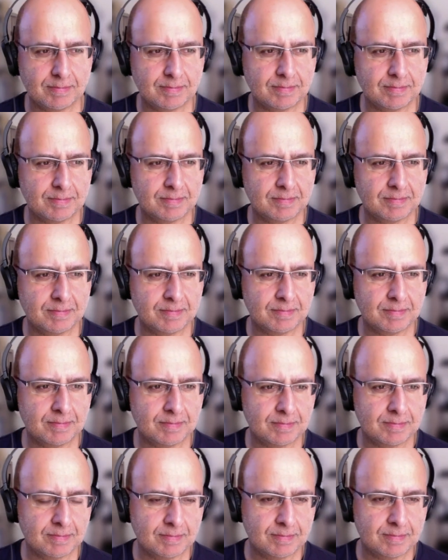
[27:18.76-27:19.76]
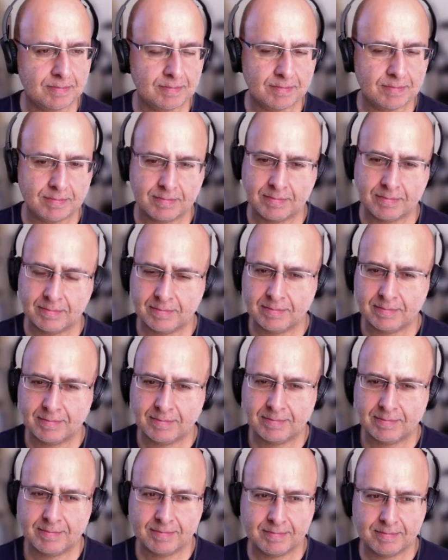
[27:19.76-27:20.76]

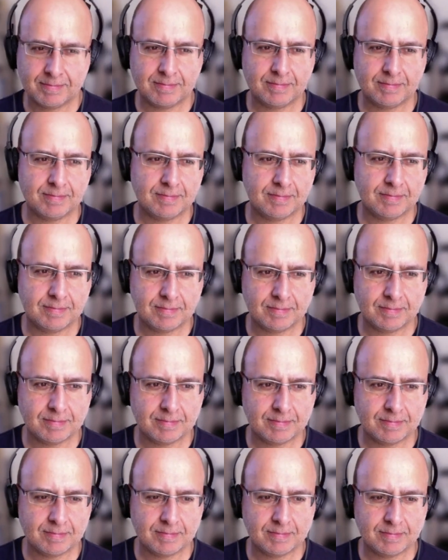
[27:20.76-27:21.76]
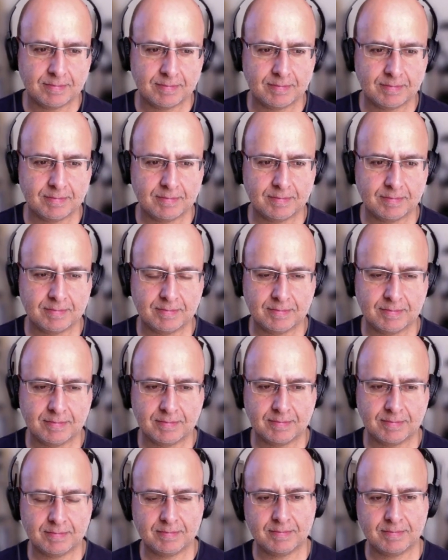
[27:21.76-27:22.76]

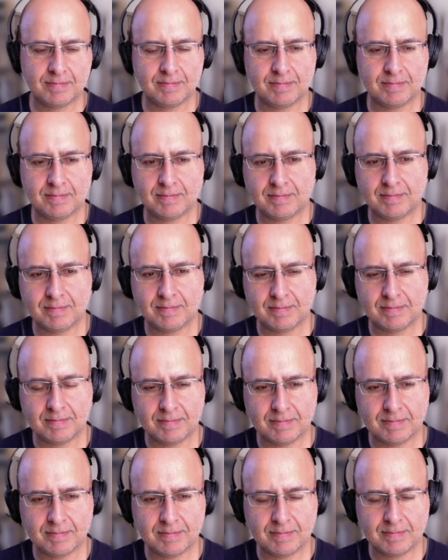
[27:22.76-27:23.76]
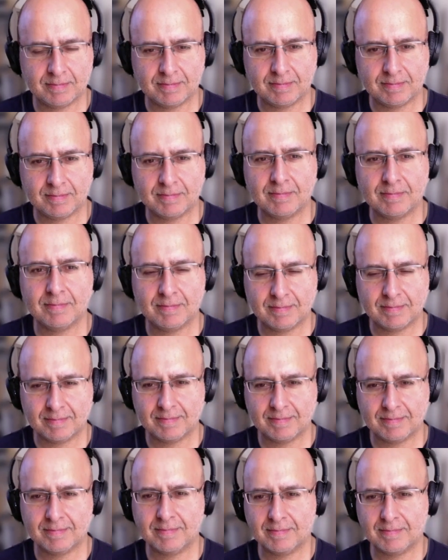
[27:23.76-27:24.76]

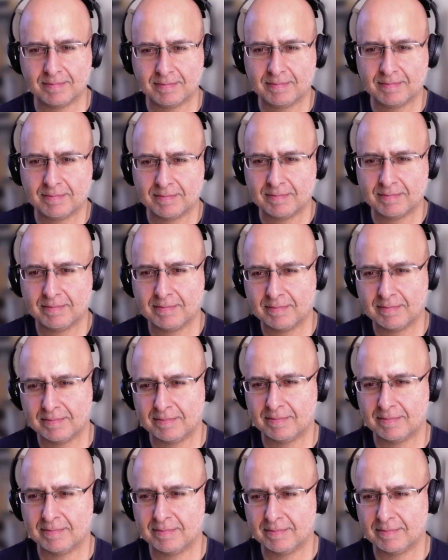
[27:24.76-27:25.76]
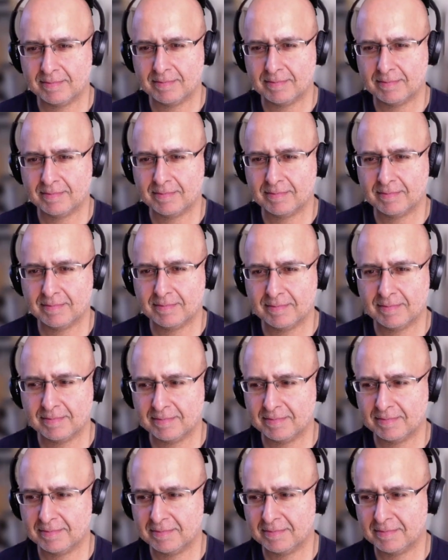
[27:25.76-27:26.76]
The person shown says nothing.